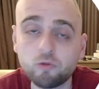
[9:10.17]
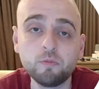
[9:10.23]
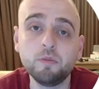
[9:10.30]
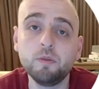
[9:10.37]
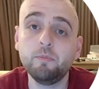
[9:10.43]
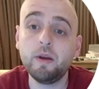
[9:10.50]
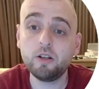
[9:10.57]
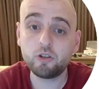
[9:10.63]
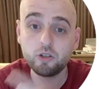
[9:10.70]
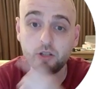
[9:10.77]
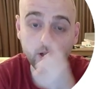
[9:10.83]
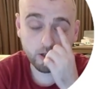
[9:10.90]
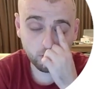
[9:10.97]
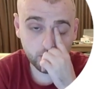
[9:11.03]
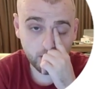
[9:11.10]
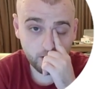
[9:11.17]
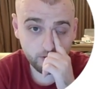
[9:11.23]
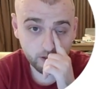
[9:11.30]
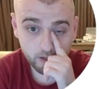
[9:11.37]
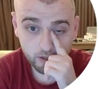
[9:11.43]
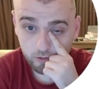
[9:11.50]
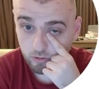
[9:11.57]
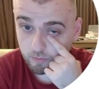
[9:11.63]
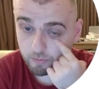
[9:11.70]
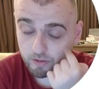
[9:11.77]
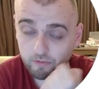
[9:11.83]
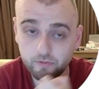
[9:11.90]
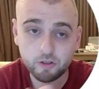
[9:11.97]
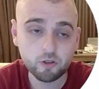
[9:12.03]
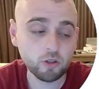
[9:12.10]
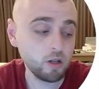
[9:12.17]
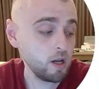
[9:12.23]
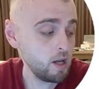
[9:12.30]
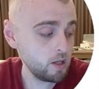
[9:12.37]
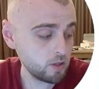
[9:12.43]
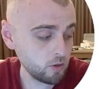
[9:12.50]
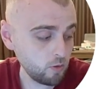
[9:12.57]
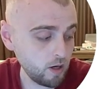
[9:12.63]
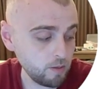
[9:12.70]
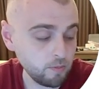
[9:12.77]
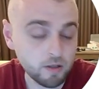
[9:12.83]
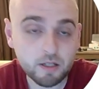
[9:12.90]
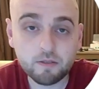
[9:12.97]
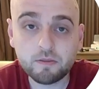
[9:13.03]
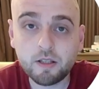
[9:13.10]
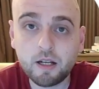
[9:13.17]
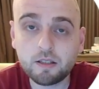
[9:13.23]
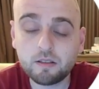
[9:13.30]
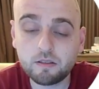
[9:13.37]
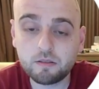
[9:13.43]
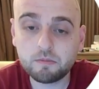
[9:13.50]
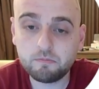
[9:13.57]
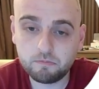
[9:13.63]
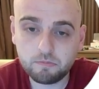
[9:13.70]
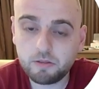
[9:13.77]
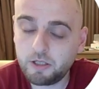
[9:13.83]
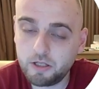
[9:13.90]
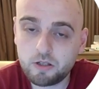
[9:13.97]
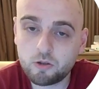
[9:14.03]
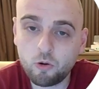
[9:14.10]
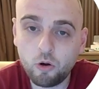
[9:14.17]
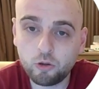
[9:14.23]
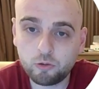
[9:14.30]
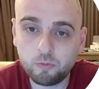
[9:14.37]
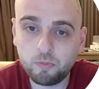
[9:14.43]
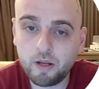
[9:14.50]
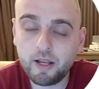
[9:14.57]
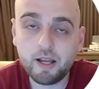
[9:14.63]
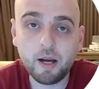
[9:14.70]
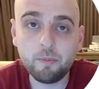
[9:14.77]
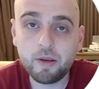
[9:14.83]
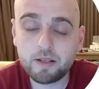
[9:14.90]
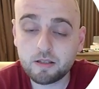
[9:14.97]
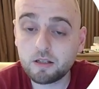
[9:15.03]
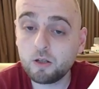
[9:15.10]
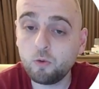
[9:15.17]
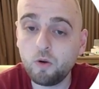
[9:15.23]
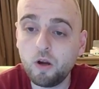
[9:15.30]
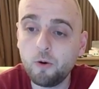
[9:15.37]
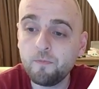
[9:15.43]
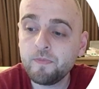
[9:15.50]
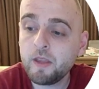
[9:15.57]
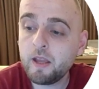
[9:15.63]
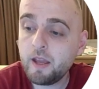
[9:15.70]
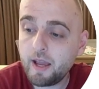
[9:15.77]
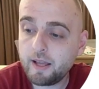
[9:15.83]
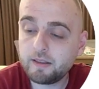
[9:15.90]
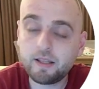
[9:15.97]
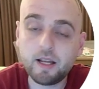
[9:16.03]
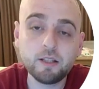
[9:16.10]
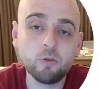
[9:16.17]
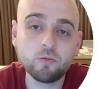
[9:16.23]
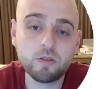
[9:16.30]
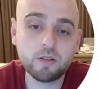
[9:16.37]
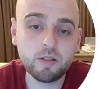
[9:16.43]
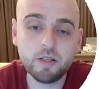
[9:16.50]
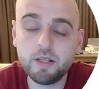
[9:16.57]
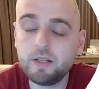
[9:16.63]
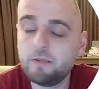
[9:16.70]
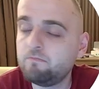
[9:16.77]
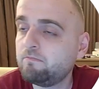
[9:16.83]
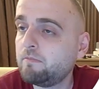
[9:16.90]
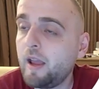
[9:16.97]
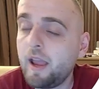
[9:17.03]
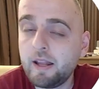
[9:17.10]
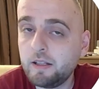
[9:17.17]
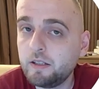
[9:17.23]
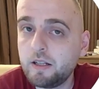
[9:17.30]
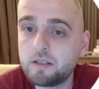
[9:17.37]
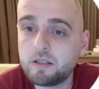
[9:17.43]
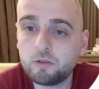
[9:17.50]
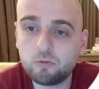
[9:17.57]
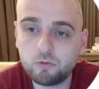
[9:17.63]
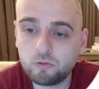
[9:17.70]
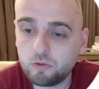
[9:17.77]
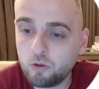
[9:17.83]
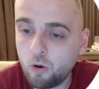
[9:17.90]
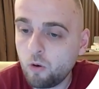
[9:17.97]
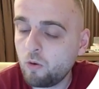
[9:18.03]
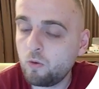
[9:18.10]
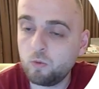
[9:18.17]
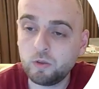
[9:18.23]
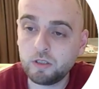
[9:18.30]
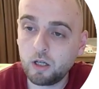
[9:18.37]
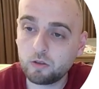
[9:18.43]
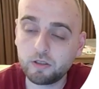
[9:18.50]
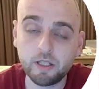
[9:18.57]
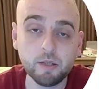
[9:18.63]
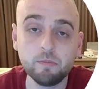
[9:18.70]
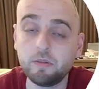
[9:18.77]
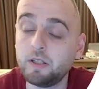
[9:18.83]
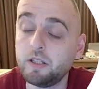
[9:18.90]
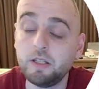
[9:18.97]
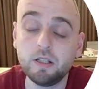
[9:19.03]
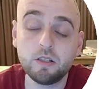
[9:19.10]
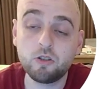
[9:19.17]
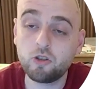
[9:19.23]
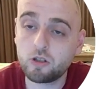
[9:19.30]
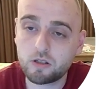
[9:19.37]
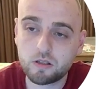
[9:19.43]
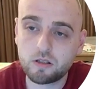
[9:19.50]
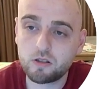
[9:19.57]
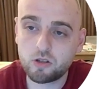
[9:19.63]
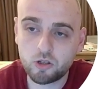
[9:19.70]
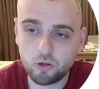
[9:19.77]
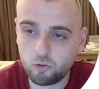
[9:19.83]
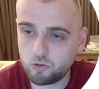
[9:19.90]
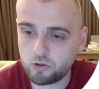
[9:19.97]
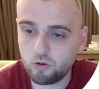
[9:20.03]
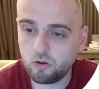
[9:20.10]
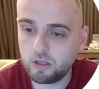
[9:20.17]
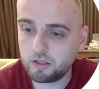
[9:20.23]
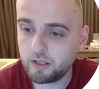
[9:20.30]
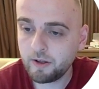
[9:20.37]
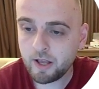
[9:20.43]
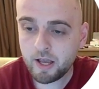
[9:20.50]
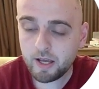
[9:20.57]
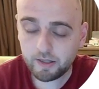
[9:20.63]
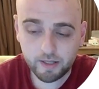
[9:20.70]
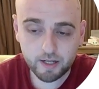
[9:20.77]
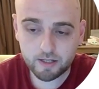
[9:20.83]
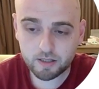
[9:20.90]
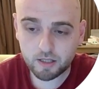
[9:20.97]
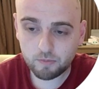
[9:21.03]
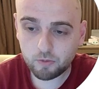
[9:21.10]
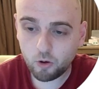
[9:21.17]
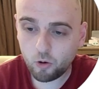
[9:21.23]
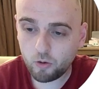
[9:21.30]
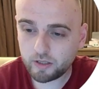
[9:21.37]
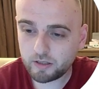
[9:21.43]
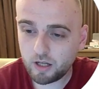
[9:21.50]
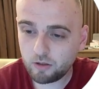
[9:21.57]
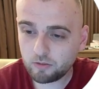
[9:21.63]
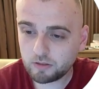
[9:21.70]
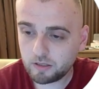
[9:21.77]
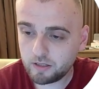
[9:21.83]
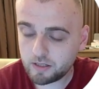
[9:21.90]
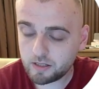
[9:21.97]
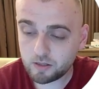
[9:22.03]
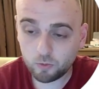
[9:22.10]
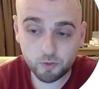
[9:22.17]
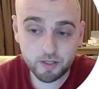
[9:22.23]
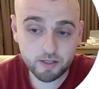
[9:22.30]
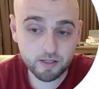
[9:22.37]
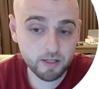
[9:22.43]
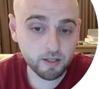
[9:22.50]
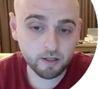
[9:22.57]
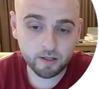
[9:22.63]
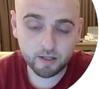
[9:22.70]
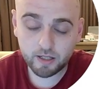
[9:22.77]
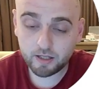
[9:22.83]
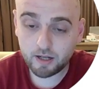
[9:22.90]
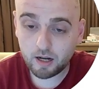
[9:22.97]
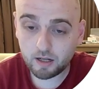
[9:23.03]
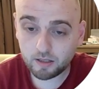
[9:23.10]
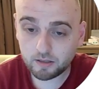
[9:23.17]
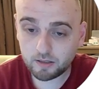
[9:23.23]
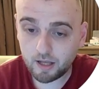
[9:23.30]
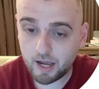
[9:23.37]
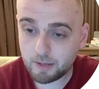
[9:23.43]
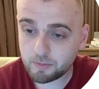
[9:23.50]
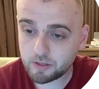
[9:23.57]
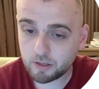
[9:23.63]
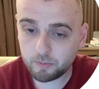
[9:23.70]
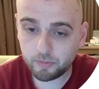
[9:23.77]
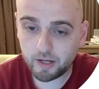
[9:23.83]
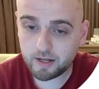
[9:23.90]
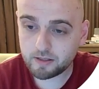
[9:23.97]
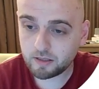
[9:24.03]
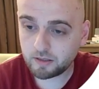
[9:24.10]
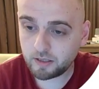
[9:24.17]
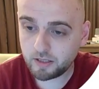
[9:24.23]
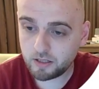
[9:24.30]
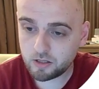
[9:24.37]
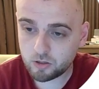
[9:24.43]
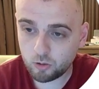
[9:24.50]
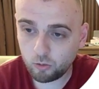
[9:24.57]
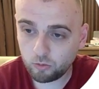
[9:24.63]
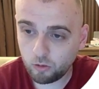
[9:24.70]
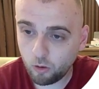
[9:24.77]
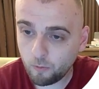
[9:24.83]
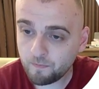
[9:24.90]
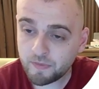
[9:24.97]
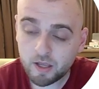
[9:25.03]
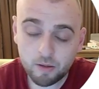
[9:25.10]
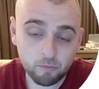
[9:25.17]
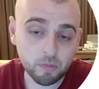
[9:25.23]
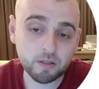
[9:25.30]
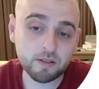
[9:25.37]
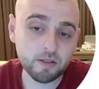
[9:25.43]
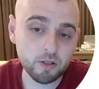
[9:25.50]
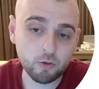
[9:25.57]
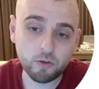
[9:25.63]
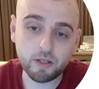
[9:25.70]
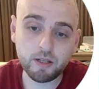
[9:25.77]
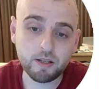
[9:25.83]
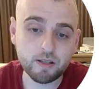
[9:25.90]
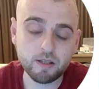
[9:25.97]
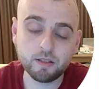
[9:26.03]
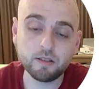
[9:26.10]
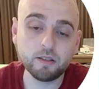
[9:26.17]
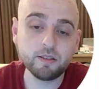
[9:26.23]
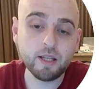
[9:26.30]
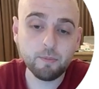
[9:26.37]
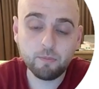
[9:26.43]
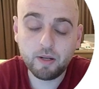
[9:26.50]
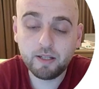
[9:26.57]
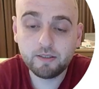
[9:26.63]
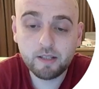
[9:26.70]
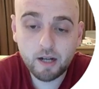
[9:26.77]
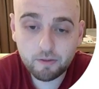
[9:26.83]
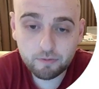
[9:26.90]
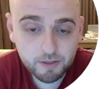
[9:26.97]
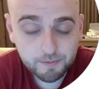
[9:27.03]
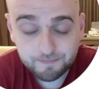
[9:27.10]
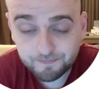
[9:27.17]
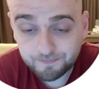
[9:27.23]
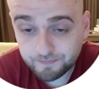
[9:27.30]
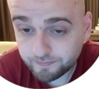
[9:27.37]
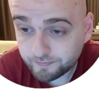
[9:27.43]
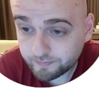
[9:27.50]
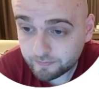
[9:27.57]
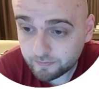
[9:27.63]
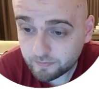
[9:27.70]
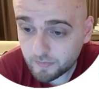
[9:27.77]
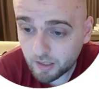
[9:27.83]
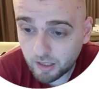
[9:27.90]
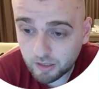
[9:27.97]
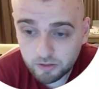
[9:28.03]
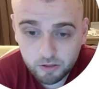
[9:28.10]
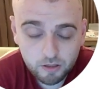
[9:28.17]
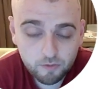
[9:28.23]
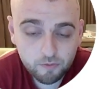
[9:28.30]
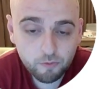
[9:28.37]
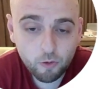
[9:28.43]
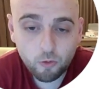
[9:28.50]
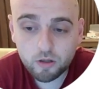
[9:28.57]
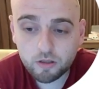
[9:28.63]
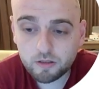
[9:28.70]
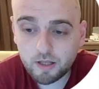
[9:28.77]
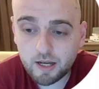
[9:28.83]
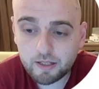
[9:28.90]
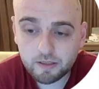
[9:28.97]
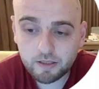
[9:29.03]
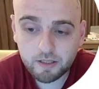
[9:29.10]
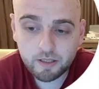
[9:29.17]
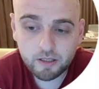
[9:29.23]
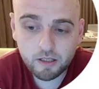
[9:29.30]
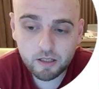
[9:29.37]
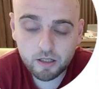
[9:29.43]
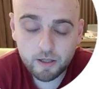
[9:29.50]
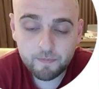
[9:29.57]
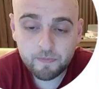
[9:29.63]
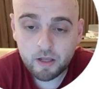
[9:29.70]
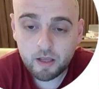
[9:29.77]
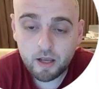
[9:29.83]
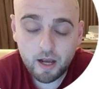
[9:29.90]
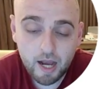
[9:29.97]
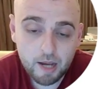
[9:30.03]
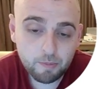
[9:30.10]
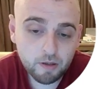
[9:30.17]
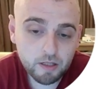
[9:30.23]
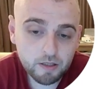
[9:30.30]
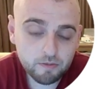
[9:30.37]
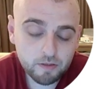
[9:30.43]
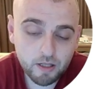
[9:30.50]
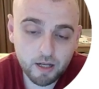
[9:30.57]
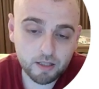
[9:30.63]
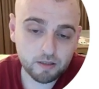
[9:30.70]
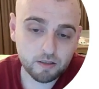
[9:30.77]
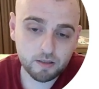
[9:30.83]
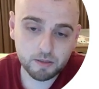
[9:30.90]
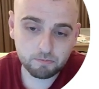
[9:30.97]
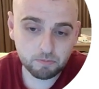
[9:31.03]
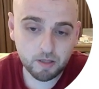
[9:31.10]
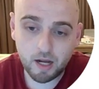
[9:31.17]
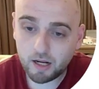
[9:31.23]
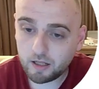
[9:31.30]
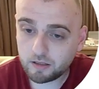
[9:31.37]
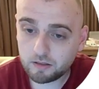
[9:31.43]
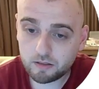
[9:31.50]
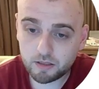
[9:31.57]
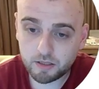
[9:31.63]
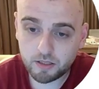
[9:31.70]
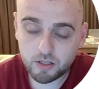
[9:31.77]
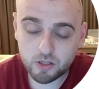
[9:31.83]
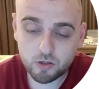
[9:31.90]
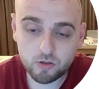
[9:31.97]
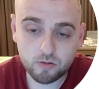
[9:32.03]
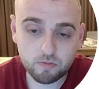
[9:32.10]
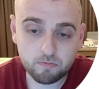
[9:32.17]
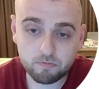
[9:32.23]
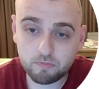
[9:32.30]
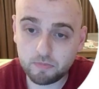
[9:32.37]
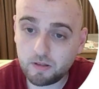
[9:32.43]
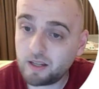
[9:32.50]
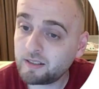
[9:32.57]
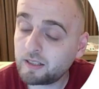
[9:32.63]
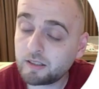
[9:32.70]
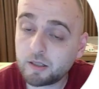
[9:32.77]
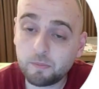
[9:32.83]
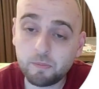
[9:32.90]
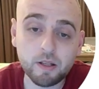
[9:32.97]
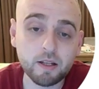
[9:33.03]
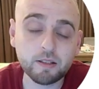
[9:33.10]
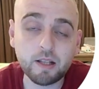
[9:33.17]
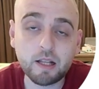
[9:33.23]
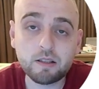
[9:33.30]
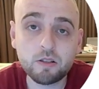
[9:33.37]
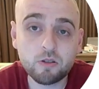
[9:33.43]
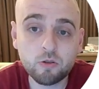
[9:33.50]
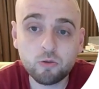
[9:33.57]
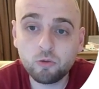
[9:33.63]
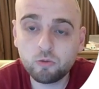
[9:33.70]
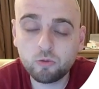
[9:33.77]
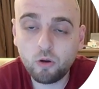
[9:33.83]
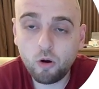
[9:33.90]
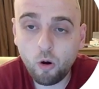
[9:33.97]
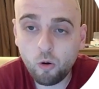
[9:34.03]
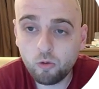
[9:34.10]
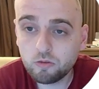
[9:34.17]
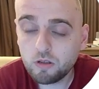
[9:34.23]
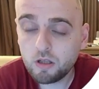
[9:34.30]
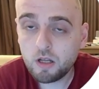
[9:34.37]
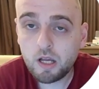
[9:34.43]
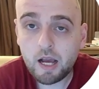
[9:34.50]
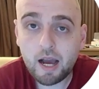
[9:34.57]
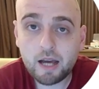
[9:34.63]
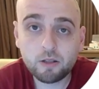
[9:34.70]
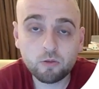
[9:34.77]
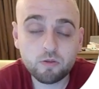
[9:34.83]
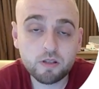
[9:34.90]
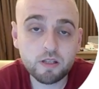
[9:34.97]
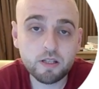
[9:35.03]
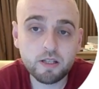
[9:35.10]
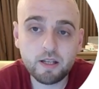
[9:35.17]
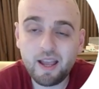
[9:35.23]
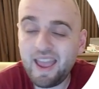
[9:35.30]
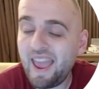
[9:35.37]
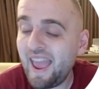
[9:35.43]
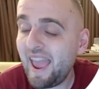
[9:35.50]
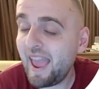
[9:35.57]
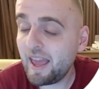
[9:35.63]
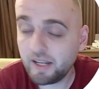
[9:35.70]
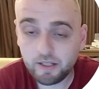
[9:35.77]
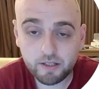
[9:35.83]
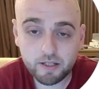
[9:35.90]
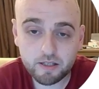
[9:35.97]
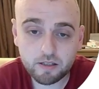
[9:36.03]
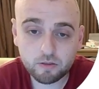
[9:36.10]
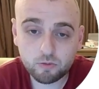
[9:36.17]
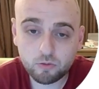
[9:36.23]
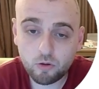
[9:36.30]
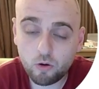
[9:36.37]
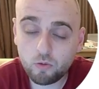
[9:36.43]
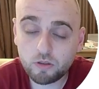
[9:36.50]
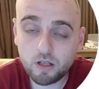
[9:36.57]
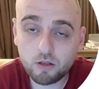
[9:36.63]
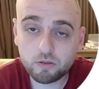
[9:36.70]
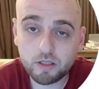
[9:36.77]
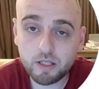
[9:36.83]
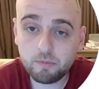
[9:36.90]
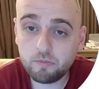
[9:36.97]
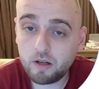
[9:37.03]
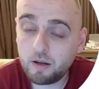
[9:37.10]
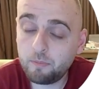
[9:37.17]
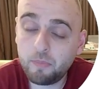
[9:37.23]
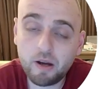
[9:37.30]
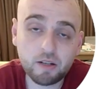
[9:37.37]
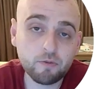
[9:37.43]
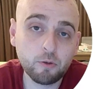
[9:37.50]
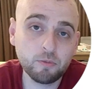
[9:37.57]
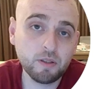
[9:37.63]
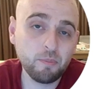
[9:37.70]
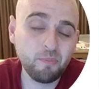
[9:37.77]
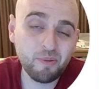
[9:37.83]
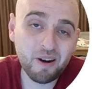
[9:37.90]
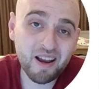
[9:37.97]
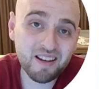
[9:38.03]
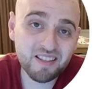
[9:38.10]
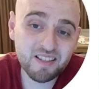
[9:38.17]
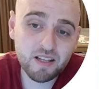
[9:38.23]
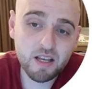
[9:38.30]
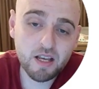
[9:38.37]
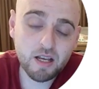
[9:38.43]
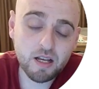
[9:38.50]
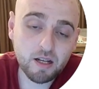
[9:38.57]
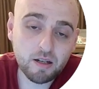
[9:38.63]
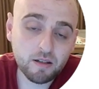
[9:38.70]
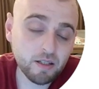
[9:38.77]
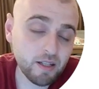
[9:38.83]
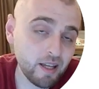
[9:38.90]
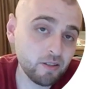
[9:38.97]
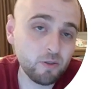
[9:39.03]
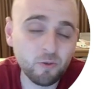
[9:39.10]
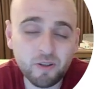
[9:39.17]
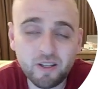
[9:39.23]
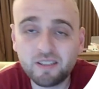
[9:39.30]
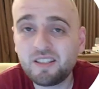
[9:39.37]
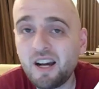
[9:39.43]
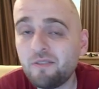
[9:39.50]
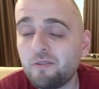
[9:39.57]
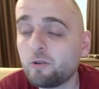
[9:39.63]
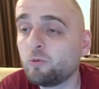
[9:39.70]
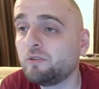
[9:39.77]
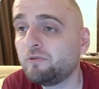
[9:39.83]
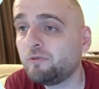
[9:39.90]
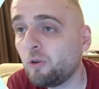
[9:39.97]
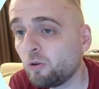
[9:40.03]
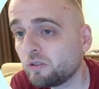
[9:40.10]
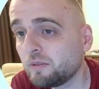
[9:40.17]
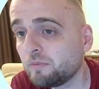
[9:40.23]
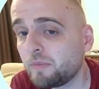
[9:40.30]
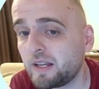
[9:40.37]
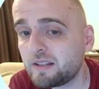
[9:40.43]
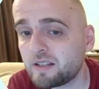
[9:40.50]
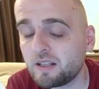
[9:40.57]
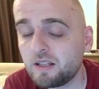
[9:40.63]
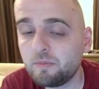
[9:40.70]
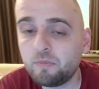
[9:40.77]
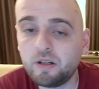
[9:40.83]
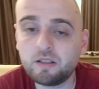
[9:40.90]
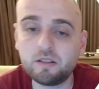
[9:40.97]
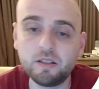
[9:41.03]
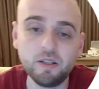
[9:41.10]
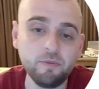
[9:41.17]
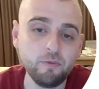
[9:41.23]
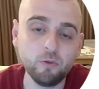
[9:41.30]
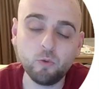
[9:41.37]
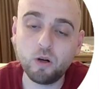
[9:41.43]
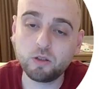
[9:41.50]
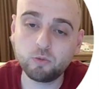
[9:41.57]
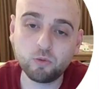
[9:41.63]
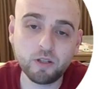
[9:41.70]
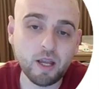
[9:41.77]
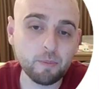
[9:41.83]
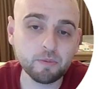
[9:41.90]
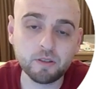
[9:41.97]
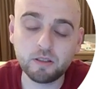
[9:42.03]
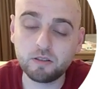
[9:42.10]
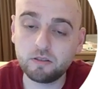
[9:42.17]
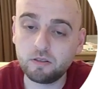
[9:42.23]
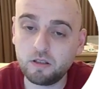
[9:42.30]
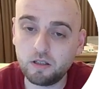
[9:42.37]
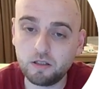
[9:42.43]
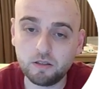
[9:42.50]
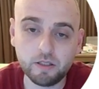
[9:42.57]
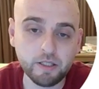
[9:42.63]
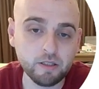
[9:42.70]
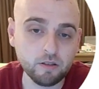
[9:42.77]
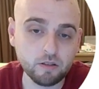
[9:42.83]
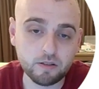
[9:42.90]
be managed? They're not having a European fixture. So I believe that he's going to play amazingly well, and I don't see any reason to go without him. He is just so solid. Next up, going down the list, we see Erling Haaland. I'm surprised that he is so low, but still he is in the template draft. A third forward added here. I believe that Haaland is another player that is good to own. I don't see any reason to go without him apart from the price, and you can cover with Foden basically. But if you want to captain in